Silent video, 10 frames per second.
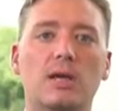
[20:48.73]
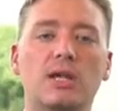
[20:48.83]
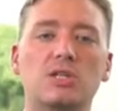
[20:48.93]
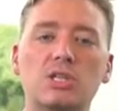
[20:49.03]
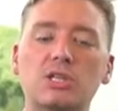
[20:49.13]

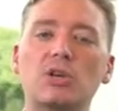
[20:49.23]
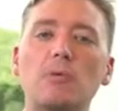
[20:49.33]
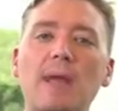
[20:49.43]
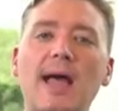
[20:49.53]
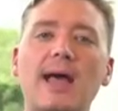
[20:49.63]
And just
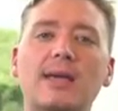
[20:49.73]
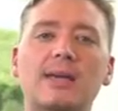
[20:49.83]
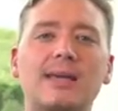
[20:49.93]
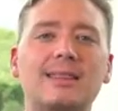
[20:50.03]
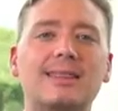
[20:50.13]
go back
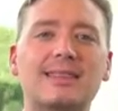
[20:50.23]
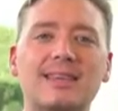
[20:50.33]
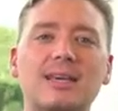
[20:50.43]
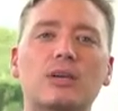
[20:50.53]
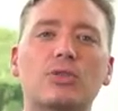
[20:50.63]
and
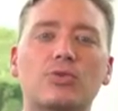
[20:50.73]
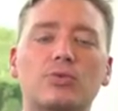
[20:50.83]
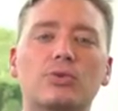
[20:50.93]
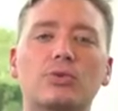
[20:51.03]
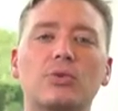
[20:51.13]
think
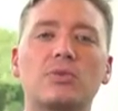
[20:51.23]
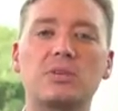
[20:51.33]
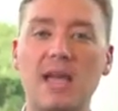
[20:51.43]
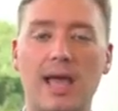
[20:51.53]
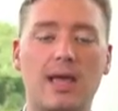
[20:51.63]
through the
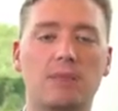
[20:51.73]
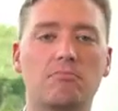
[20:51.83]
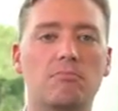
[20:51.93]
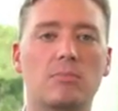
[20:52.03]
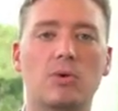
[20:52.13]
day
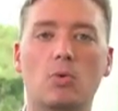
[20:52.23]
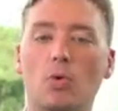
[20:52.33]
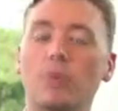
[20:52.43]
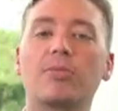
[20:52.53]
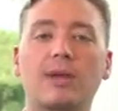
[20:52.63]

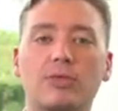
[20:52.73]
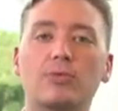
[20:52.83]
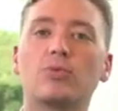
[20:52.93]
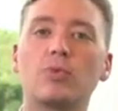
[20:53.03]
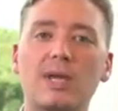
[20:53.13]
or think
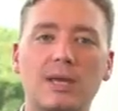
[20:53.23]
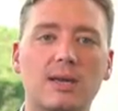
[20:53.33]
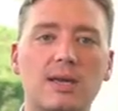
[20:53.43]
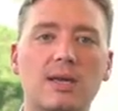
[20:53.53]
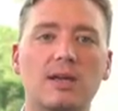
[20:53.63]
through the
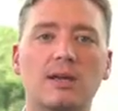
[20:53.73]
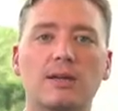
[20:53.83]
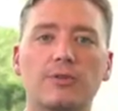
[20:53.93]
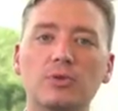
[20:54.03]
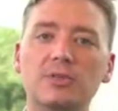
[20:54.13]
week.
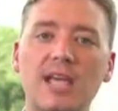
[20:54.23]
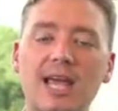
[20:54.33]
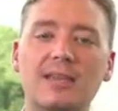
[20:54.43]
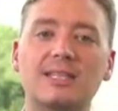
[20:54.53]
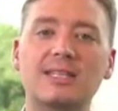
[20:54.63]
If you'll
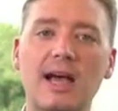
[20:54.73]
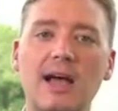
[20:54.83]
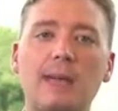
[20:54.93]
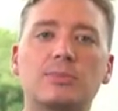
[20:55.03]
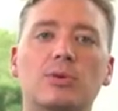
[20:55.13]
take the
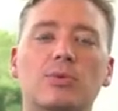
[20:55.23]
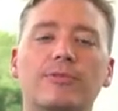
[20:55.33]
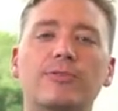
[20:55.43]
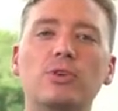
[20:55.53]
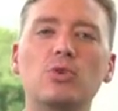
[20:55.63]
time to
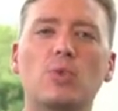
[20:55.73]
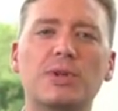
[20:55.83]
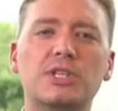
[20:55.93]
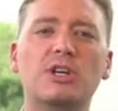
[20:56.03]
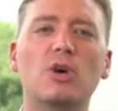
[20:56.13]
review
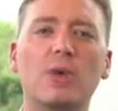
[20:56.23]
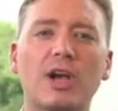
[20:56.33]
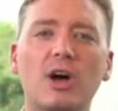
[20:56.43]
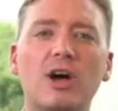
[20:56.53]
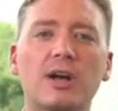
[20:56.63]
what's
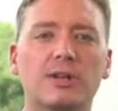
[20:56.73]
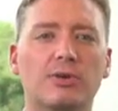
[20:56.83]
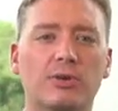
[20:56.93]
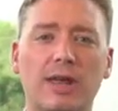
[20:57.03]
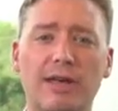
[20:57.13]
going on in
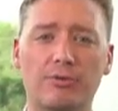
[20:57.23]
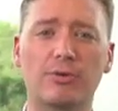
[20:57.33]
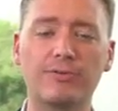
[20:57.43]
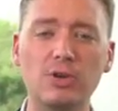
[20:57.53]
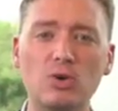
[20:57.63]
your life,
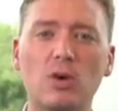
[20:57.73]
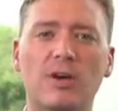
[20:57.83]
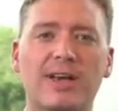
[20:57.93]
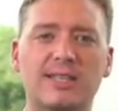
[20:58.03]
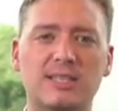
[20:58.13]
review
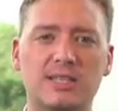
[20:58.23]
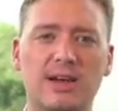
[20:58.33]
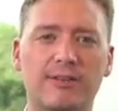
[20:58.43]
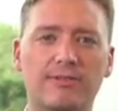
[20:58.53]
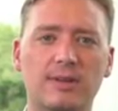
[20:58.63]
all that
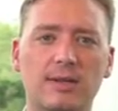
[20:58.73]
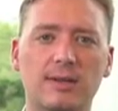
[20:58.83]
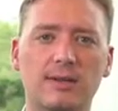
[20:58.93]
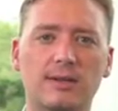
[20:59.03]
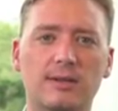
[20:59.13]
stuff,
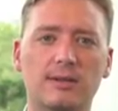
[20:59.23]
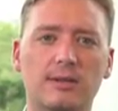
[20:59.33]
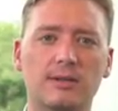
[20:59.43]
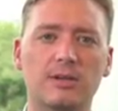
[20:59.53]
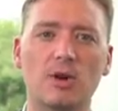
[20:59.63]

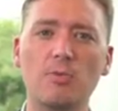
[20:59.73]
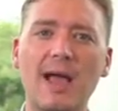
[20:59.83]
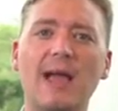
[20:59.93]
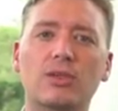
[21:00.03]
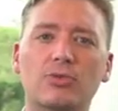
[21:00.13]
go
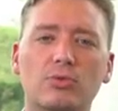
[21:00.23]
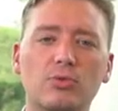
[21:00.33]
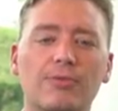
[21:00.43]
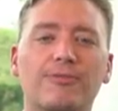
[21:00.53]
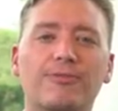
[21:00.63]
back
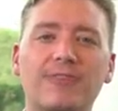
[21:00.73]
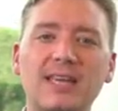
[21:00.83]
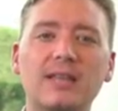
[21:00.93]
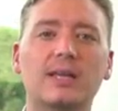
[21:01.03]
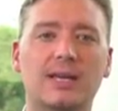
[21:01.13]
through the
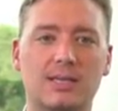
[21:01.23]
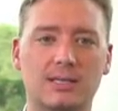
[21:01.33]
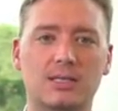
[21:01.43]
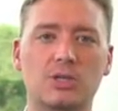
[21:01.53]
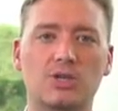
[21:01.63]

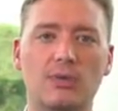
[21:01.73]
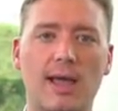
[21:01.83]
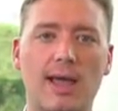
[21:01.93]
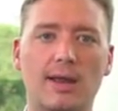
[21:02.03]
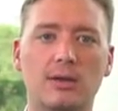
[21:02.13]
feelings that you
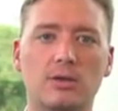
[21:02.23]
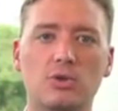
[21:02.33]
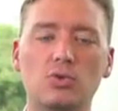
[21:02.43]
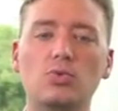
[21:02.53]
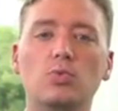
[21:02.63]
had,
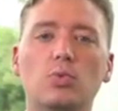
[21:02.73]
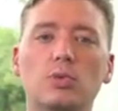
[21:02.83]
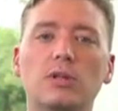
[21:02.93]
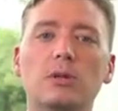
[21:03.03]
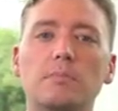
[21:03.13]
you
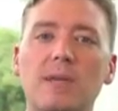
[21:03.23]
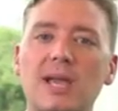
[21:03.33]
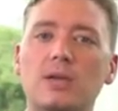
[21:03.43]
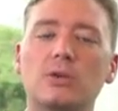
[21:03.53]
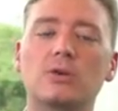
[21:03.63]
will
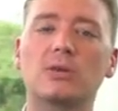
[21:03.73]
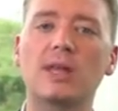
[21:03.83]
make your